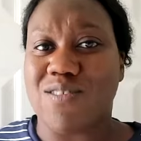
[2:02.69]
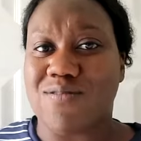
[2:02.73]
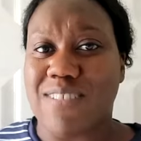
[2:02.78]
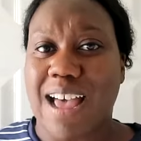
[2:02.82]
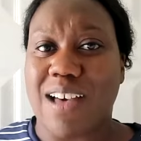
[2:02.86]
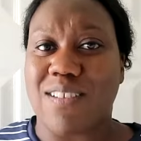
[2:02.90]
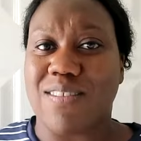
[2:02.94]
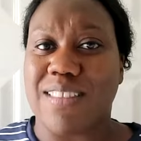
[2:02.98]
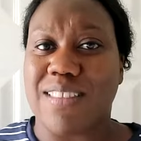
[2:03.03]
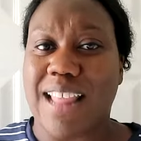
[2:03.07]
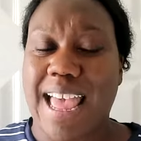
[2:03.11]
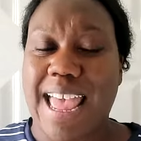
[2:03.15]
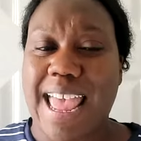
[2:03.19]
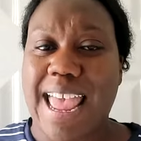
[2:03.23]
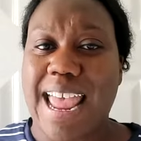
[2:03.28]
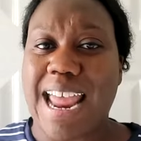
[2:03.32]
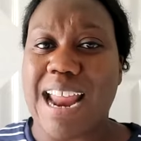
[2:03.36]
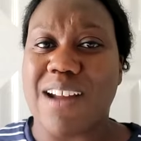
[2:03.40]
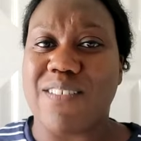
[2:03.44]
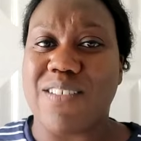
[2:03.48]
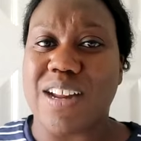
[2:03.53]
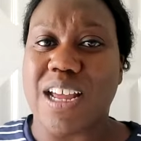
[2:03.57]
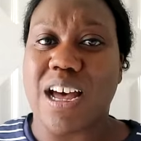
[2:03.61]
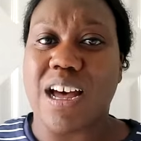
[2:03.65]
around that
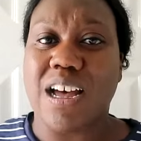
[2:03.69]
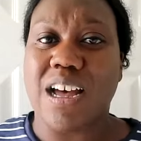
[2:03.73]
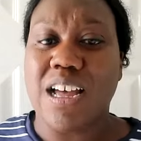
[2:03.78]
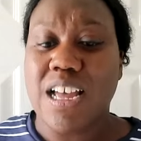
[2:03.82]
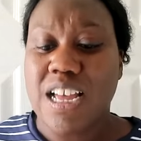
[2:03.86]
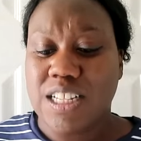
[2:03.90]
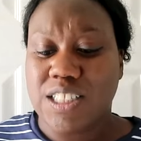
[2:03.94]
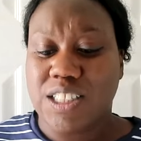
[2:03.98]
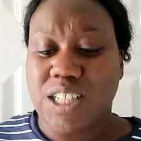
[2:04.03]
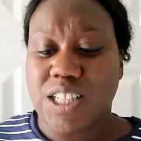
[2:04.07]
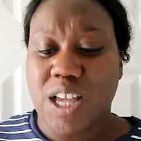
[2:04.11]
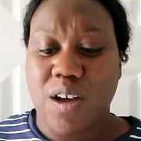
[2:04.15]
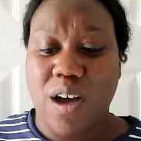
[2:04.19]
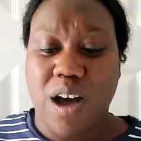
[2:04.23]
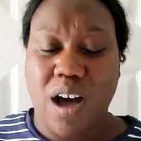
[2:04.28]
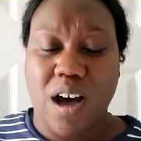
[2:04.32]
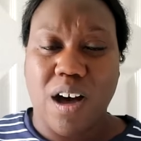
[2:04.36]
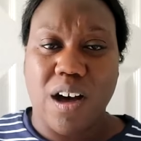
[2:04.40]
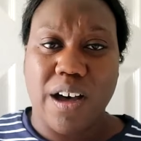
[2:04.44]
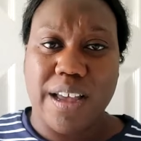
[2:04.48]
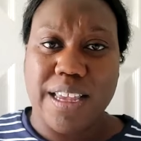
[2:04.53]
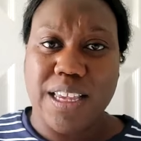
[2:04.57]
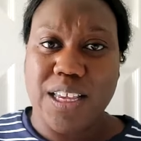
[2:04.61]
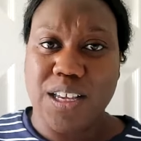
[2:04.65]
area. So I